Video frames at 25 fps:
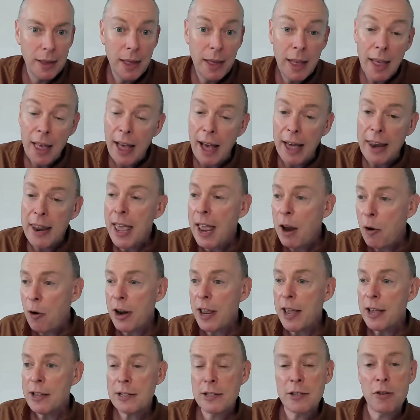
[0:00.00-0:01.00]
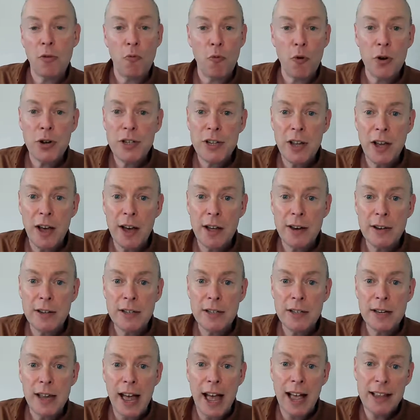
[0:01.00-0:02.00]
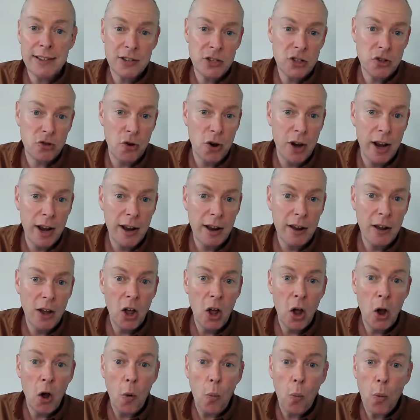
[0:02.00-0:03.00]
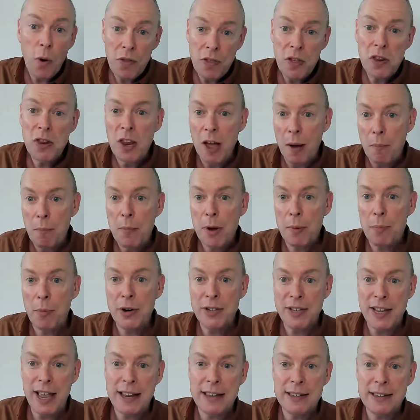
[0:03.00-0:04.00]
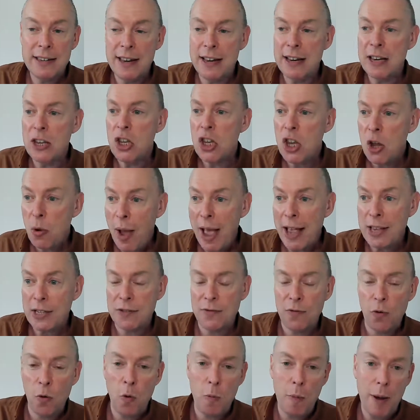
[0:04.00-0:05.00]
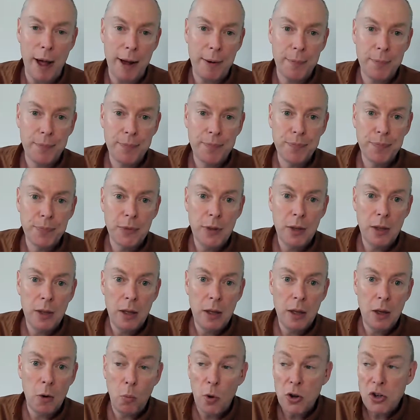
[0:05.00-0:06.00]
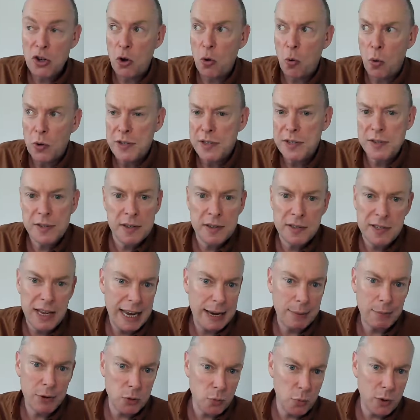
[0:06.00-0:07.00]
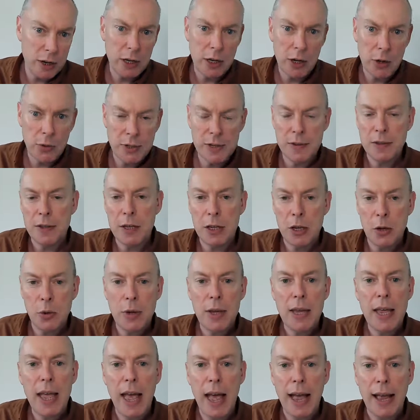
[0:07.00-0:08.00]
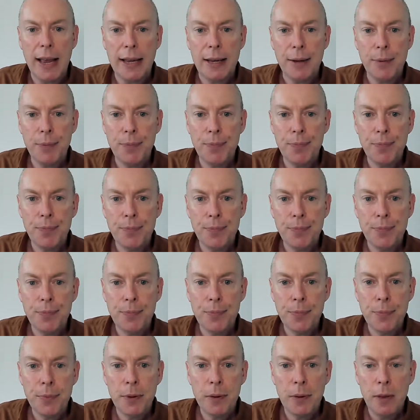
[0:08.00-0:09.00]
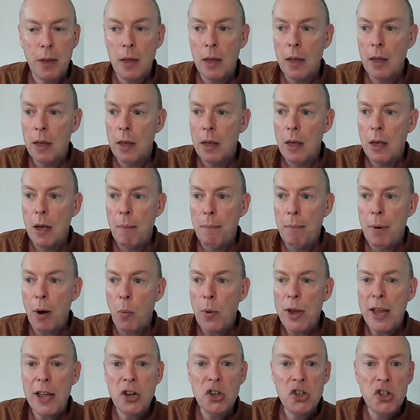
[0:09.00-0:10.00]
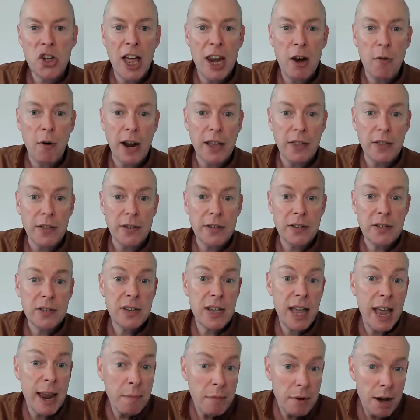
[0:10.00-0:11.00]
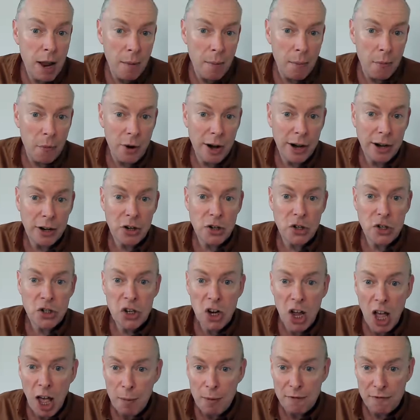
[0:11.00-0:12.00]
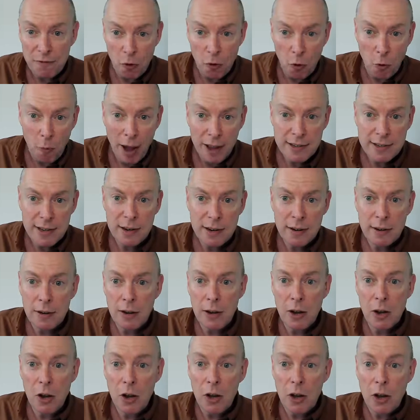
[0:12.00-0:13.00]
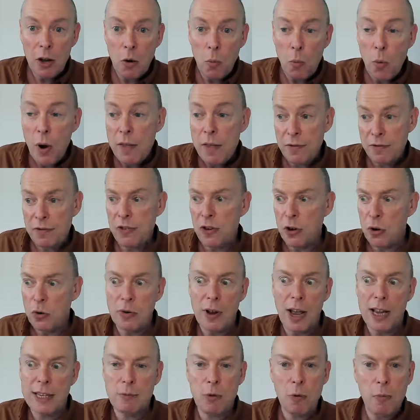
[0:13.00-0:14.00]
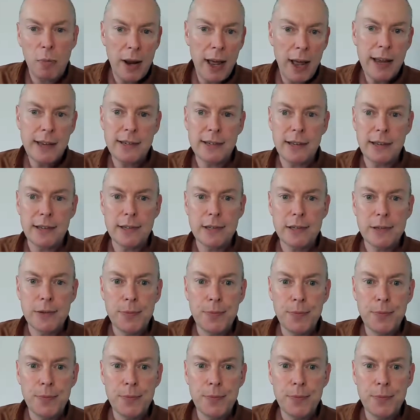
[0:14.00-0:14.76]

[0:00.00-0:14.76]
And here it is, returned as a string with the number presented in US format, which of course is the same as we use in the UK. But we can generate the same number in German formatting with 2 decimal places.